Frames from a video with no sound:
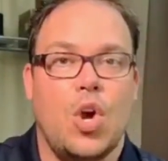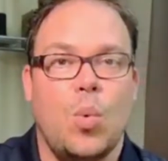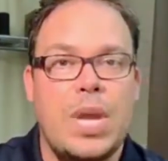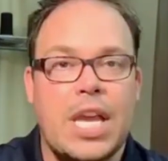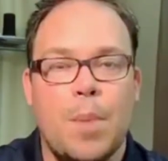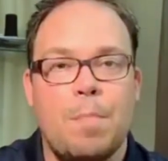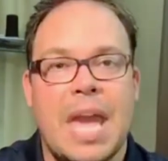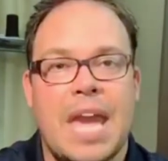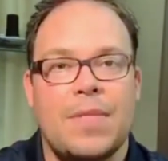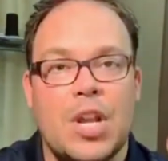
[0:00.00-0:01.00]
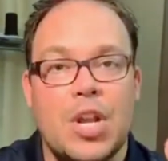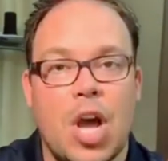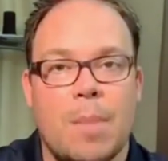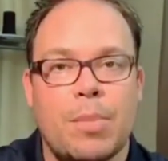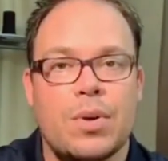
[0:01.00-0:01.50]
We command the
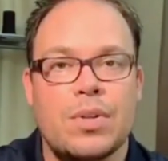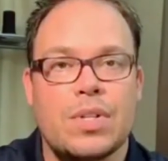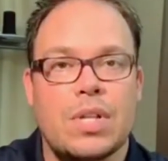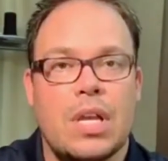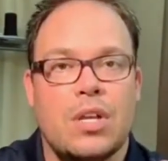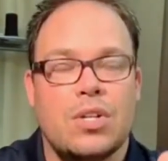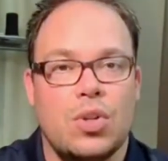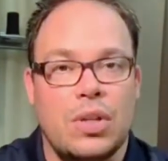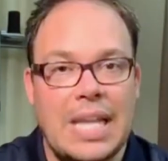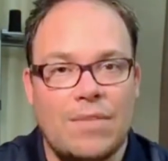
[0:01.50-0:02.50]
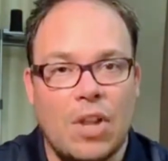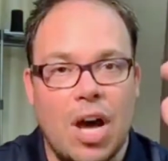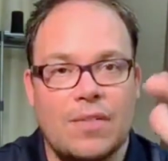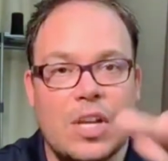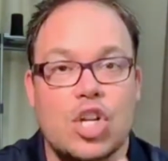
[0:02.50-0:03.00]
numbers to level
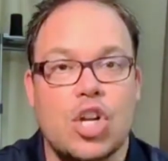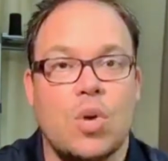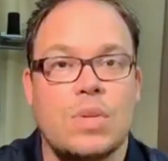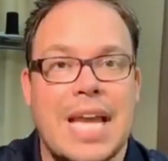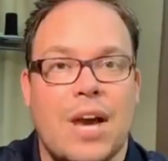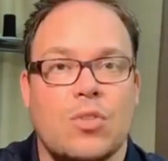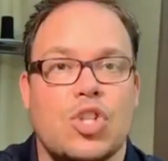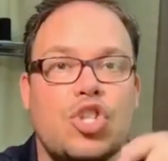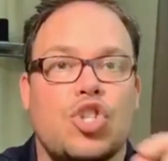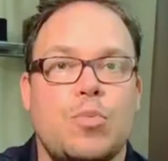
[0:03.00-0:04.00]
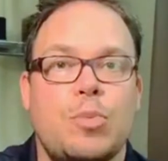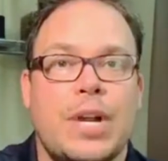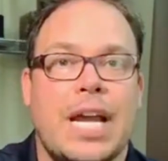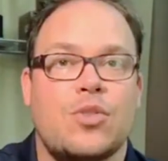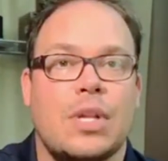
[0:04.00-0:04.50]
off and go down
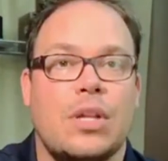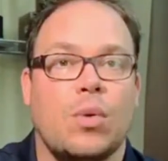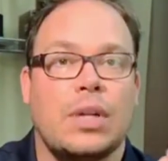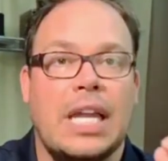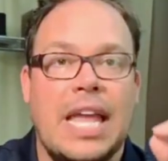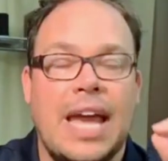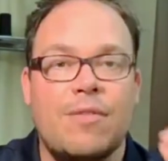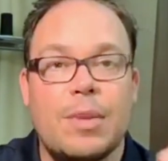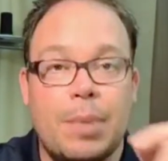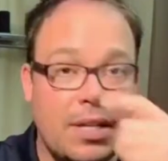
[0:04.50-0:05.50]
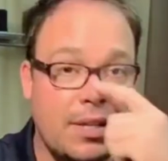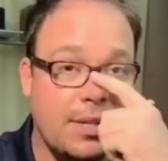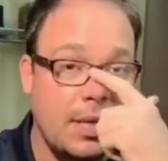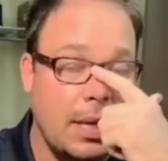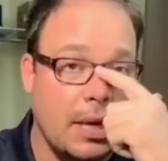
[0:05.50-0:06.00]
supernaturally, Lord. Let everybody
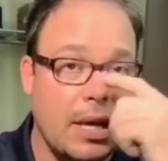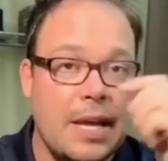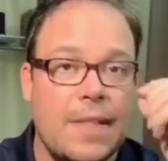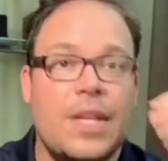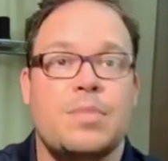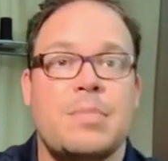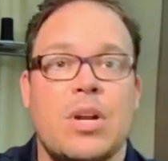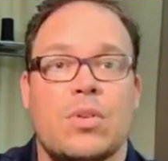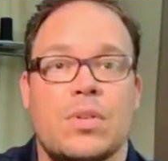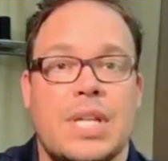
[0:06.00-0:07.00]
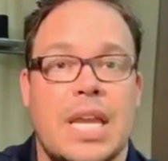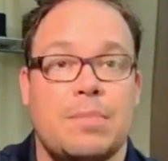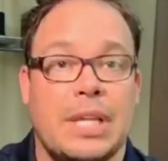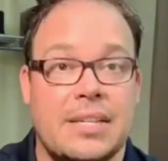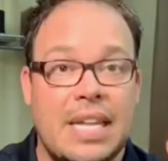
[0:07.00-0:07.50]
see these miracles take
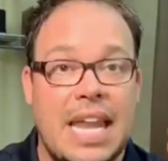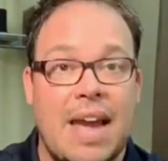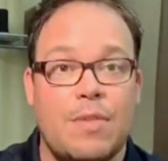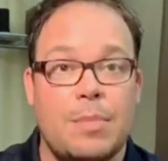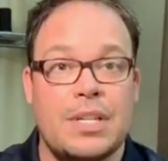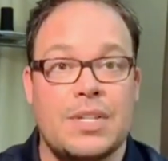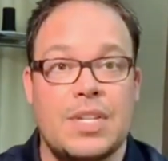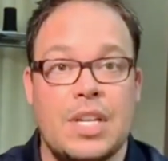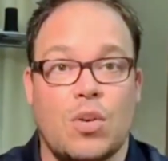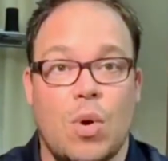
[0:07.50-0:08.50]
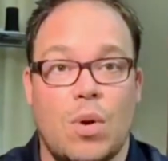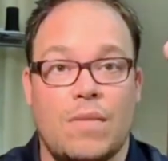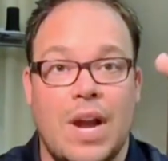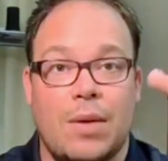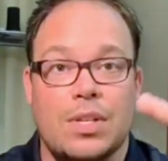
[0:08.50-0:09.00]
place. Let everybody see
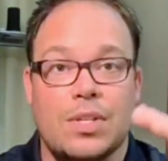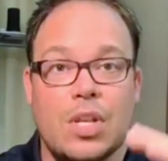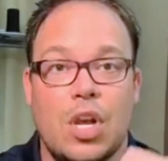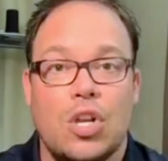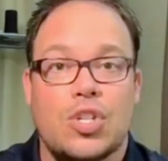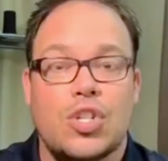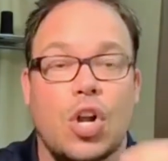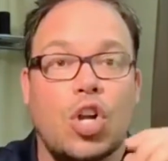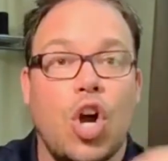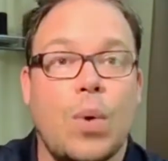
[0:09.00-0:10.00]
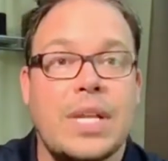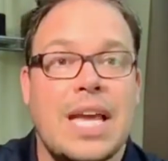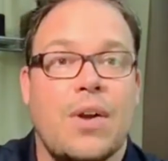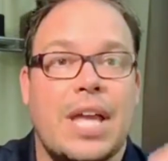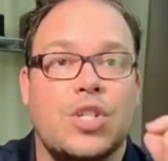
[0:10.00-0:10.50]
coronavirus start going
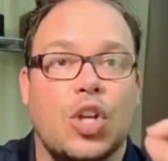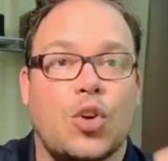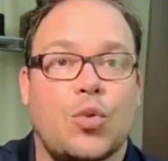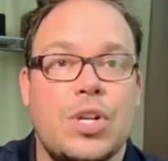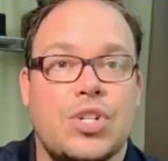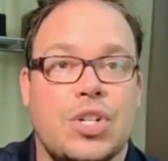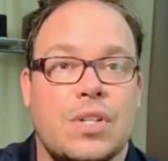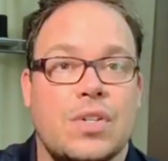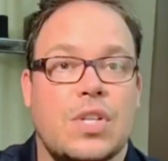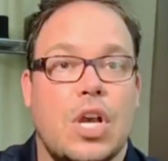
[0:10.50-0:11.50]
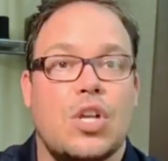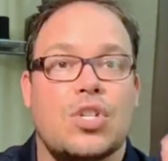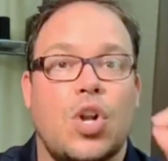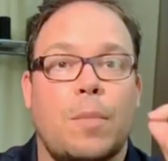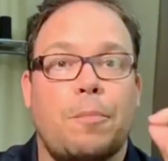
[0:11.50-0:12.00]
down as the Christians
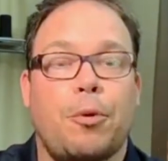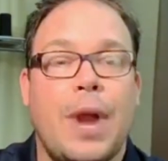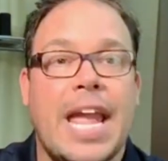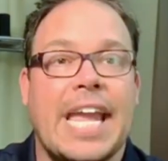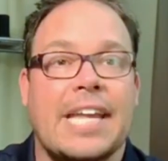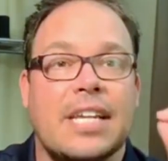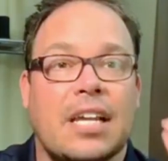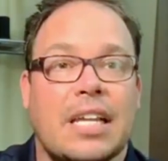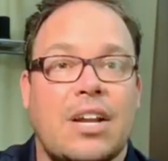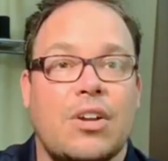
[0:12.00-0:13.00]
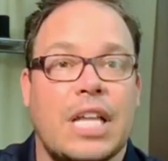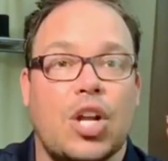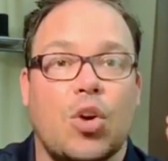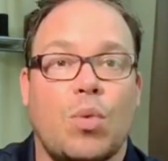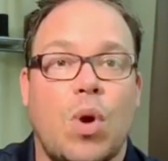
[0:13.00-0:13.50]
start praying and declaring that
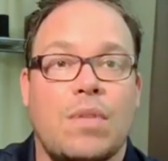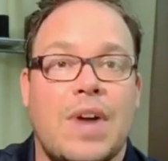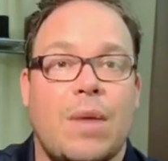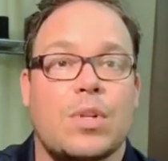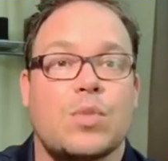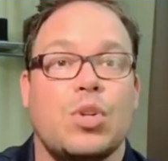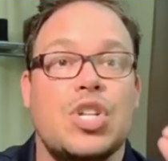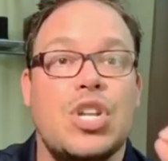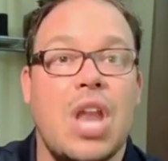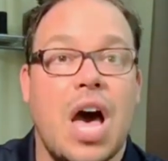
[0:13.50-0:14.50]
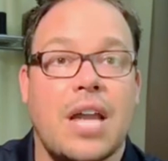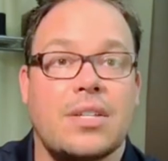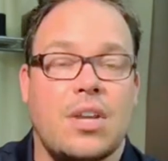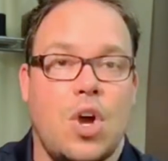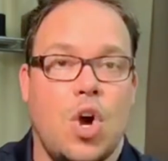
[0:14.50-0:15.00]
coronavirus will
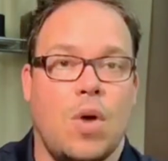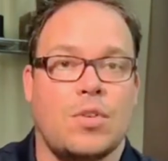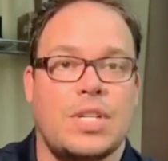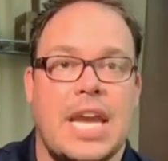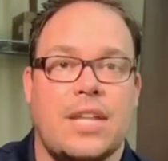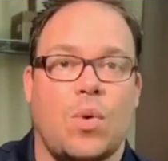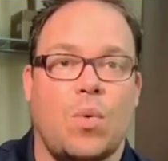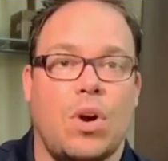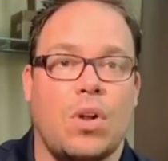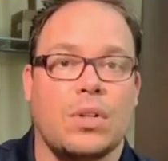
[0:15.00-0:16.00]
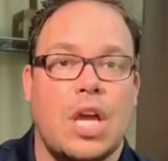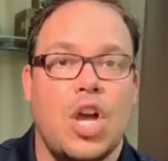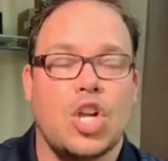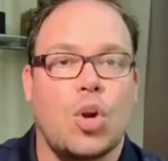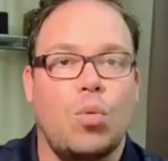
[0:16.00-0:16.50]
not overtake the world.
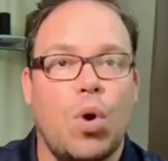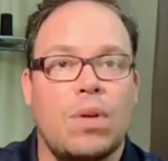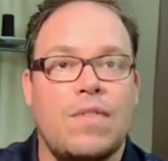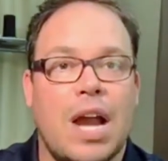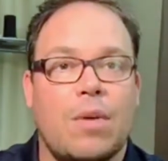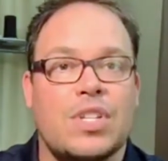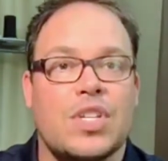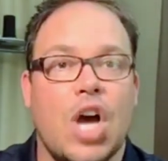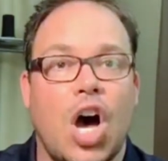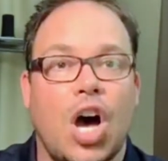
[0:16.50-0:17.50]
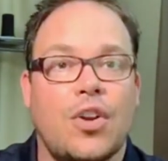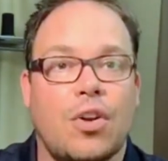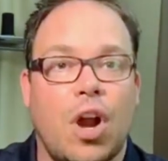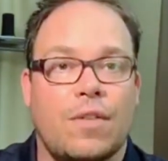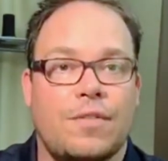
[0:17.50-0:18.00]
Coronavirus is
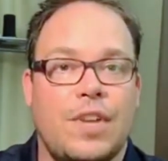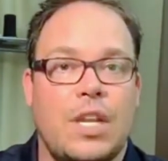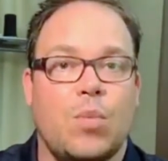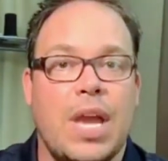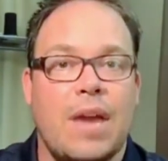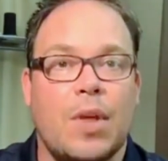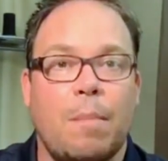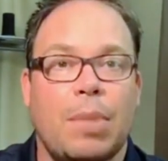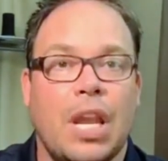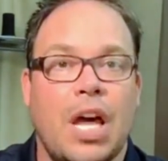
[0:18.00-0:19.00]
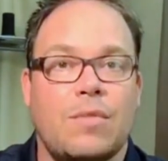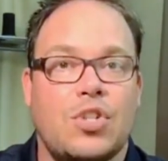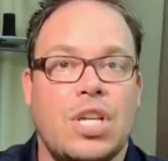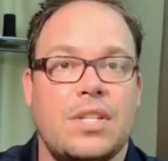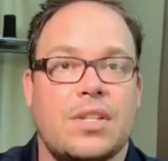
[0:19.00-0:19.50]
under our feet. We have the blood of
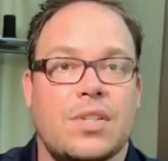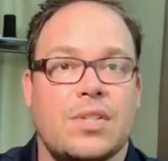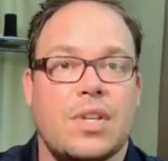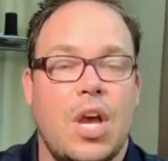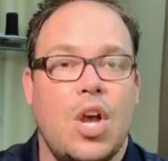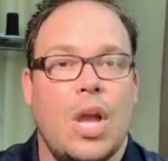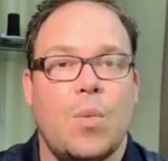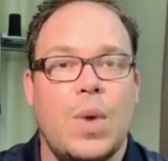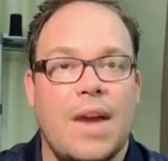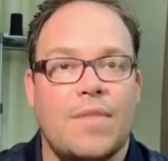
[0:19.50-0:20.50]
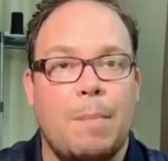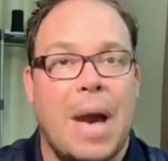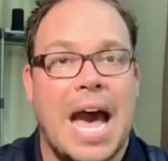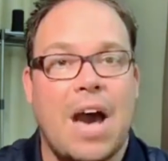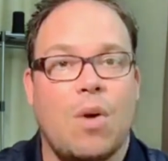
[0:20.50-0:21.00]
Jesus and we have the
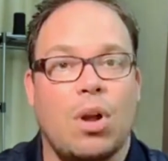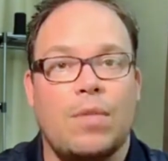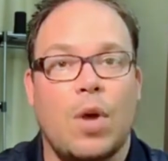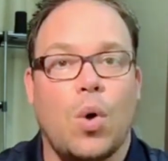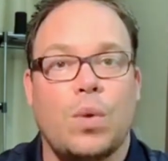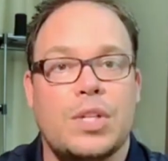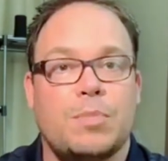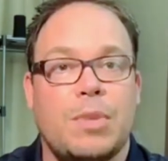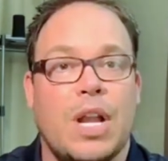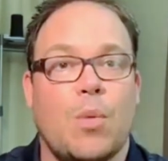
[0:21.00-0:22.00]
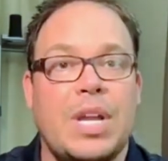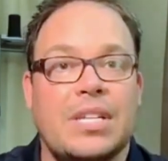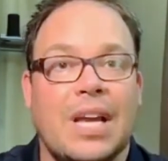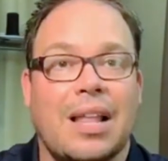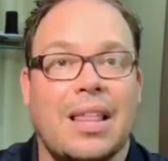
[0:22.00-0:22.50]
power of the Holy Spirit, and we
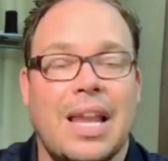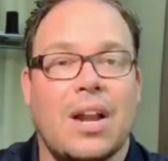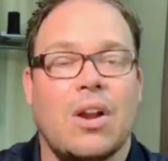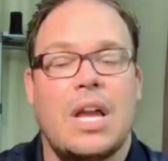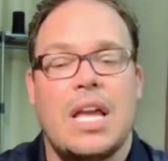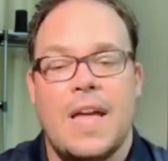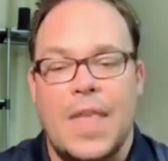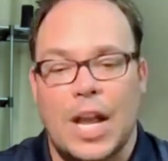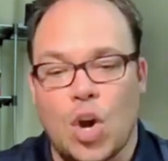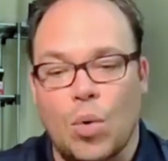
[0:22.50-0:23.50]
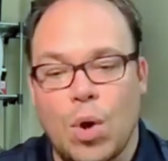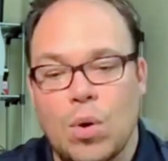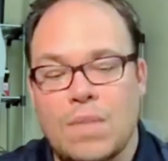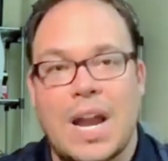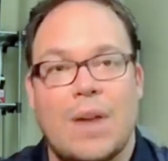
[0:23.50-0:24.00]
declare that
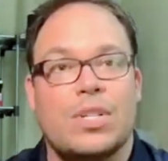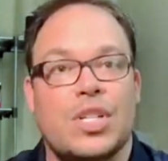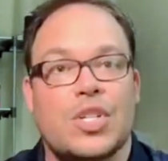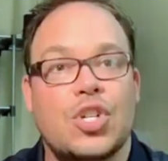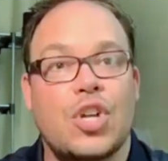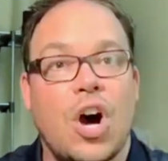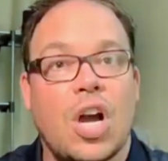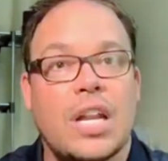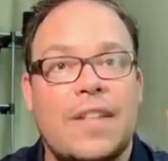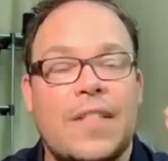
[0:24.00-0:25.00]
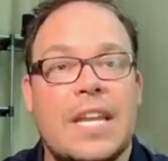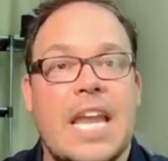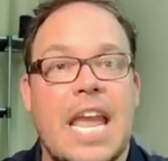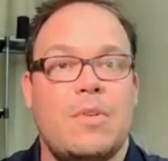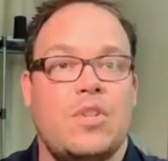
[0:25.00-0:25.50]
coronavirus is gone in the
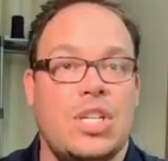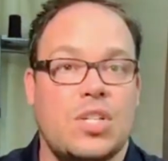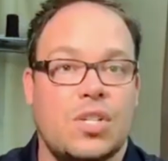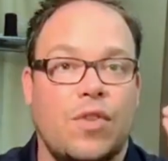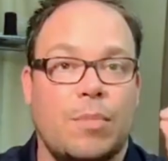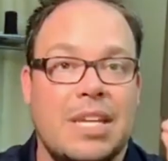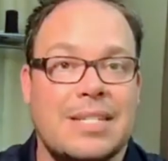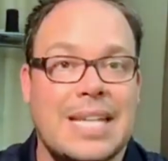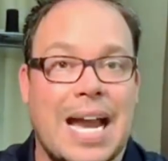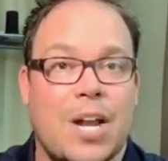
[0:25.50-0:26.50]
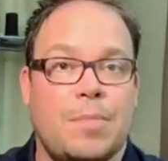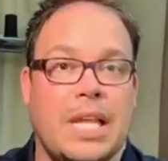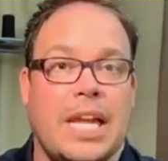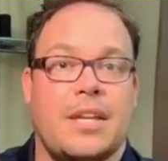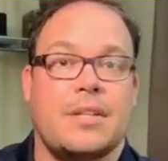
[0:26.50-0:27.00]
name of Jesus from the entire
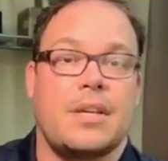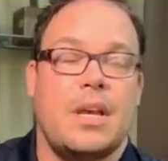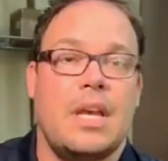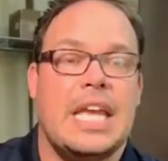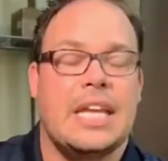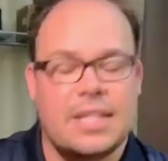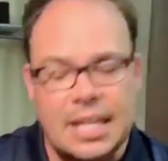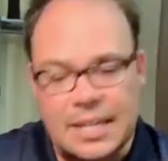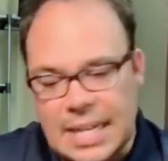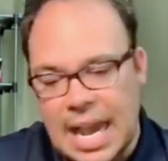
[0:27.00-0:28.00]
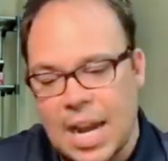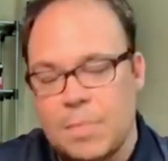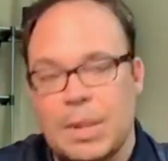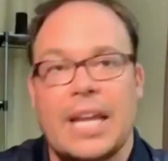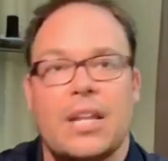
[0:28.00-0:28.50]
planet the entire
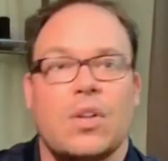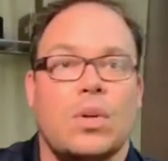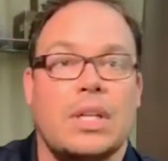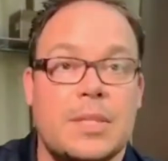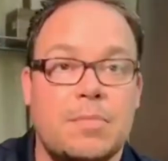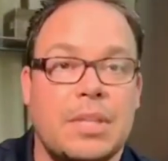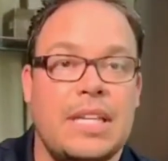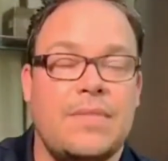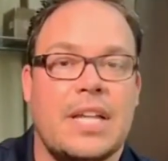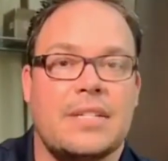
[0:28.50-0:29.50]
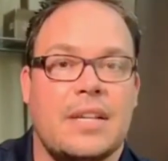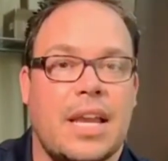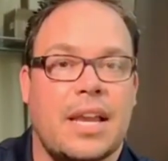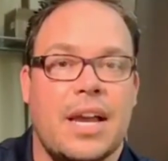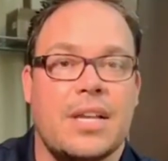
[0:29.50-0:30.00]
planet, Lord. Let's believe that
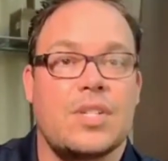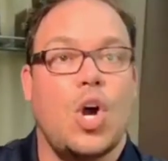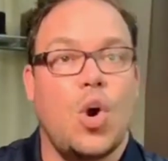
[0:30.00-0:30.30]
tonight, guys.